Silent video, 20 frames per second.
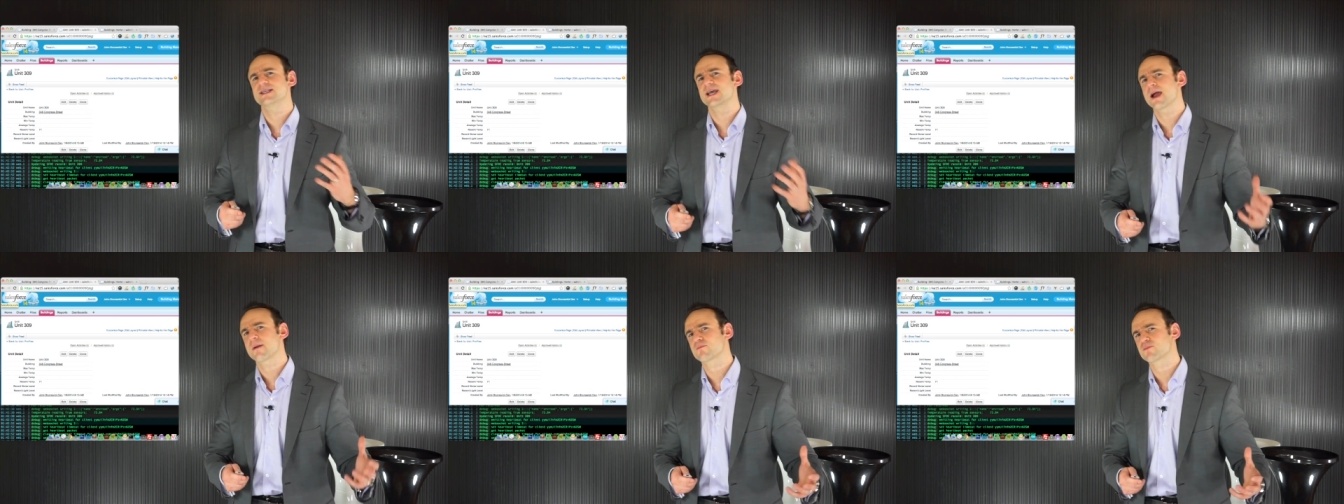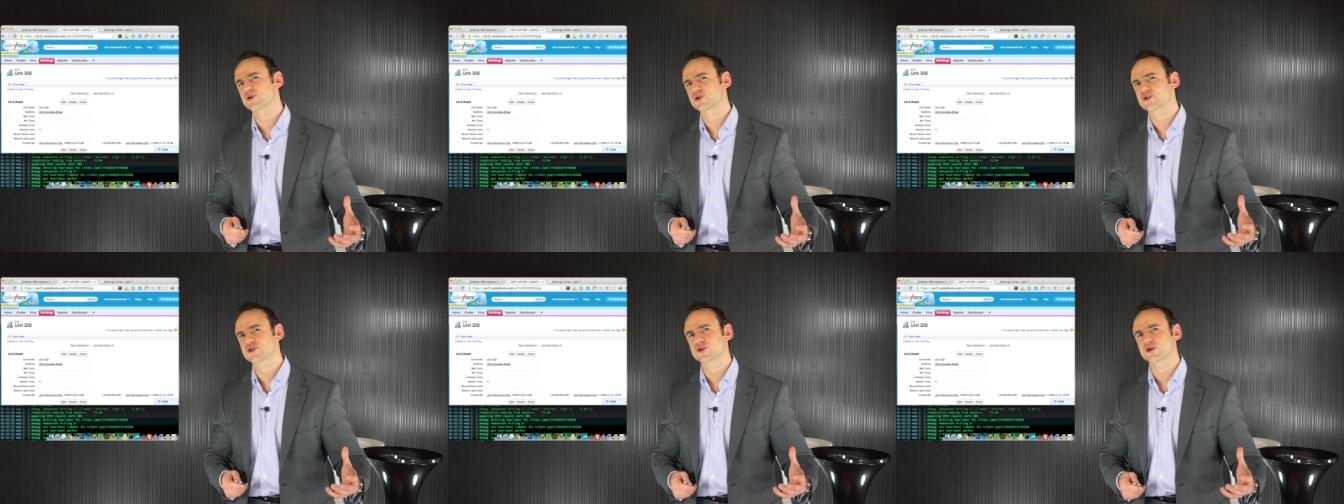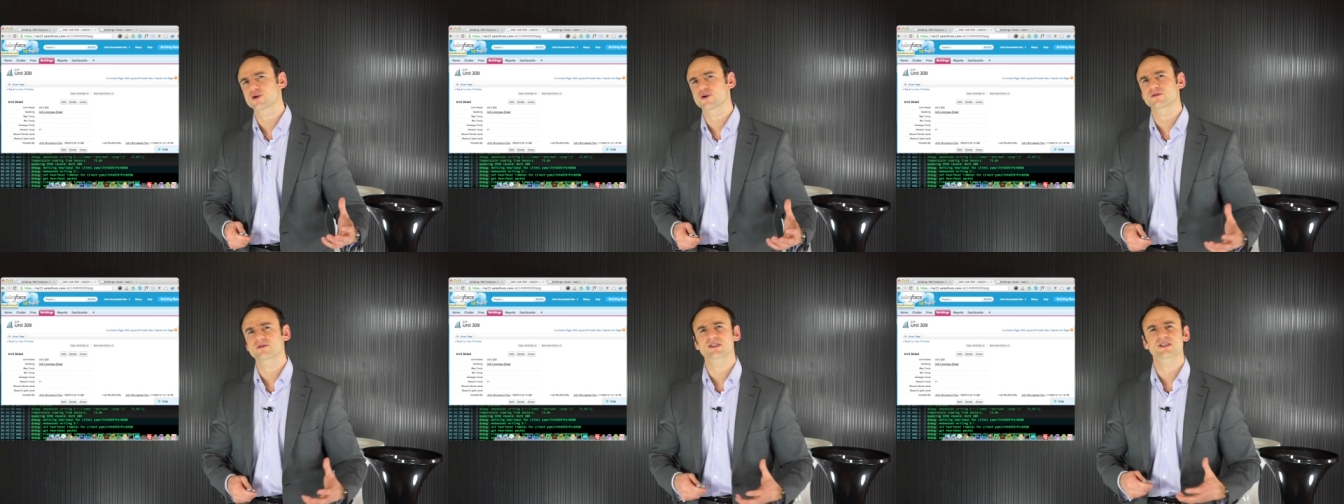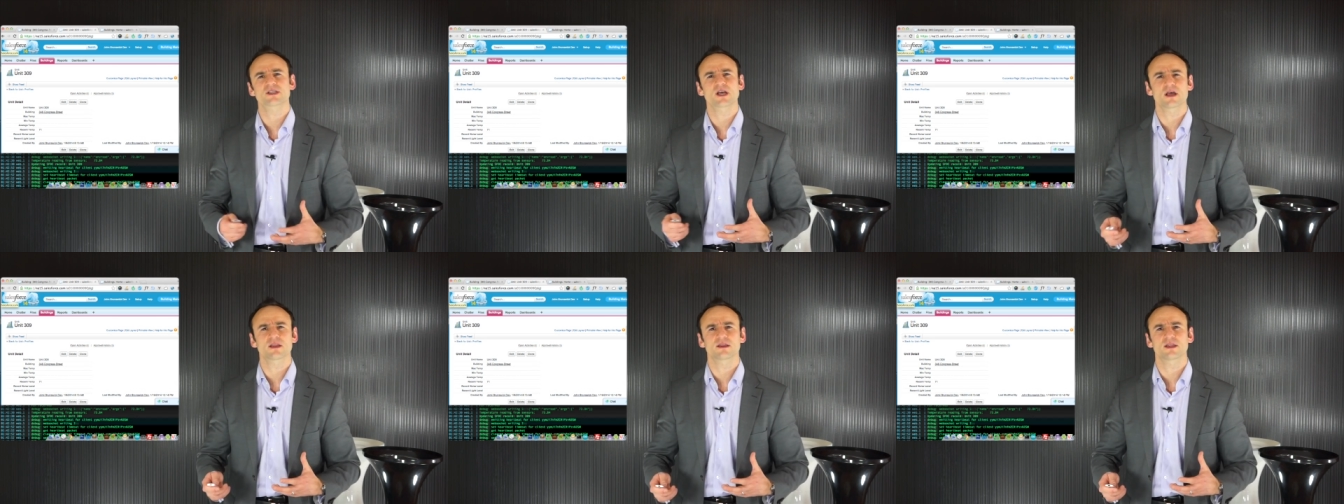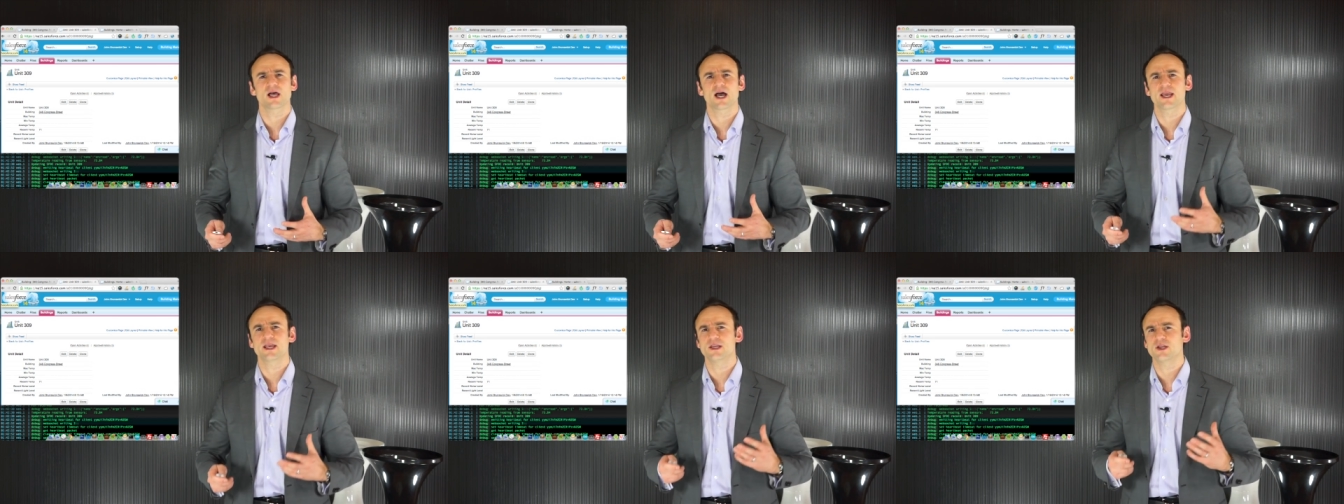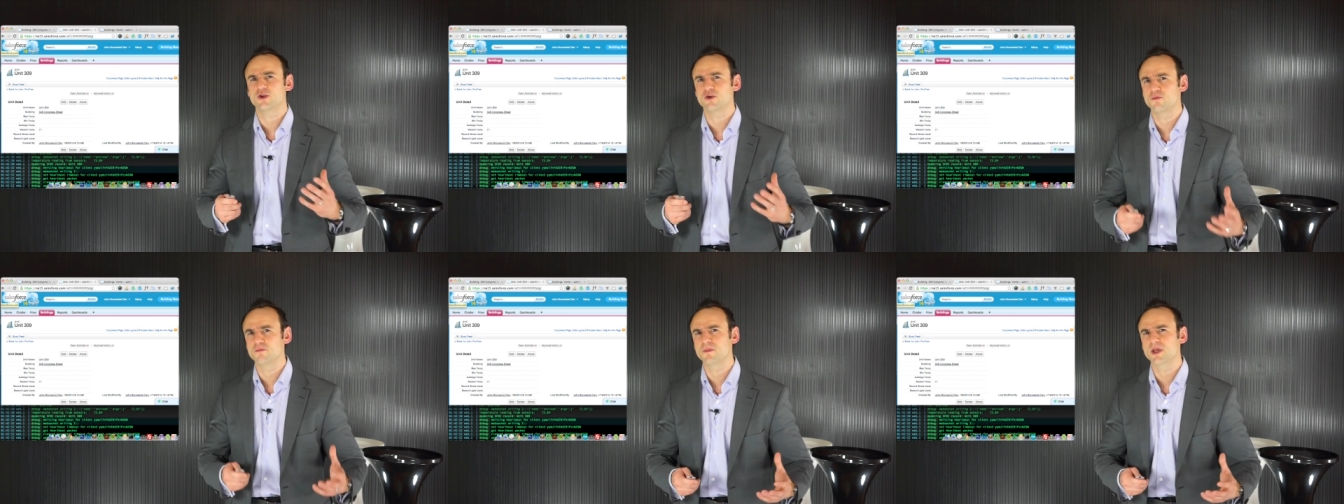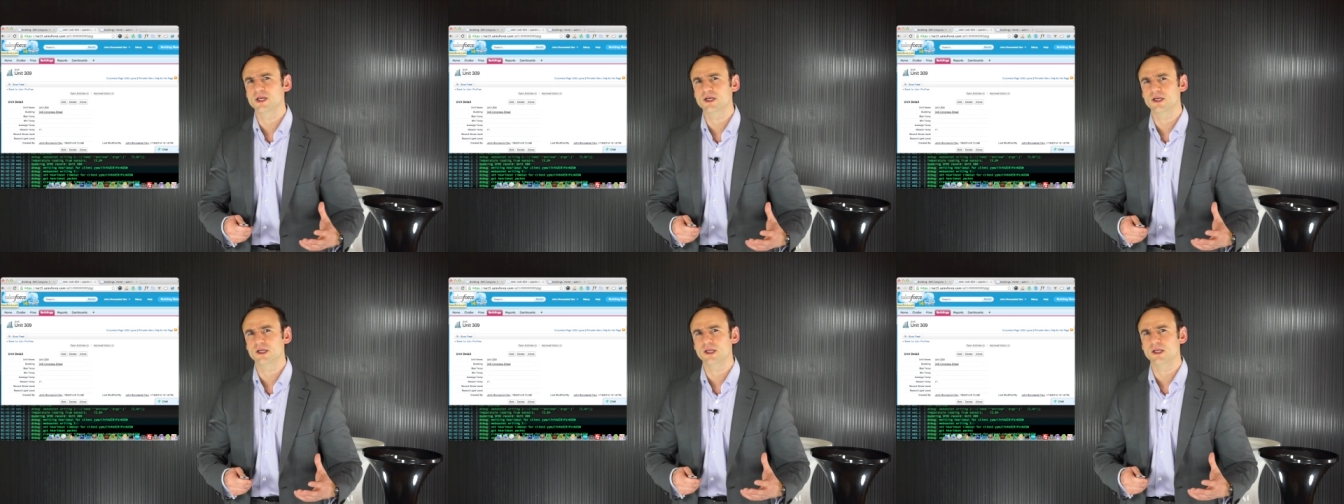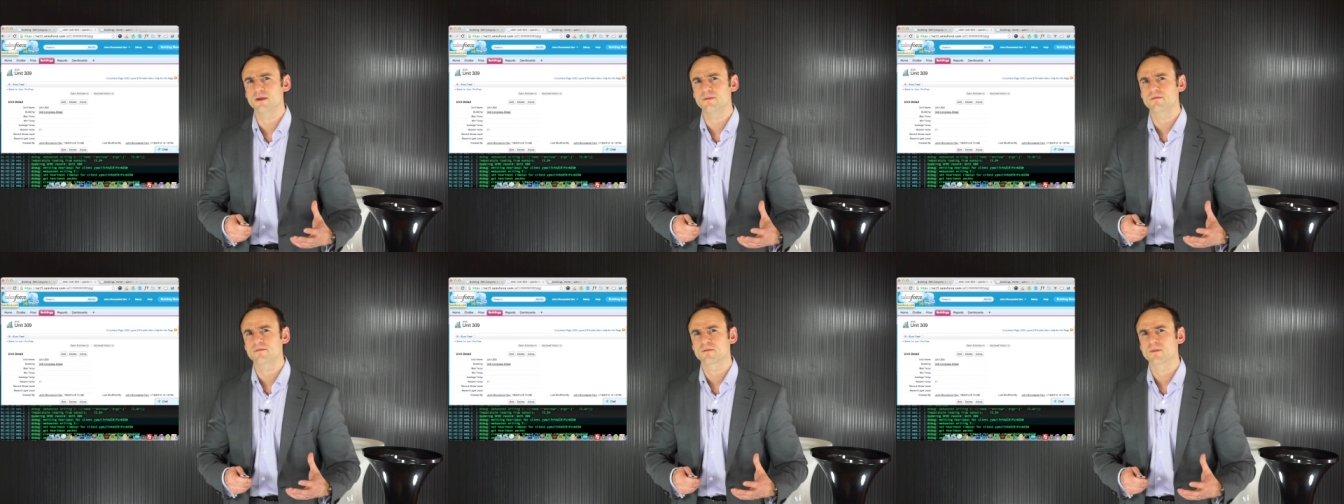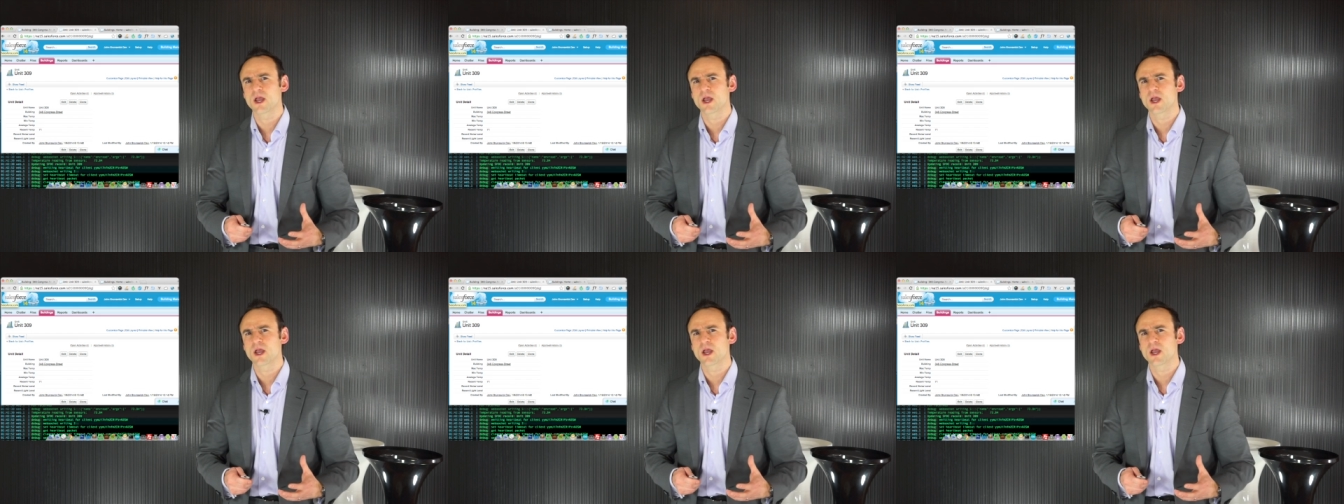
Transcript: temperature, sunlight, humidity.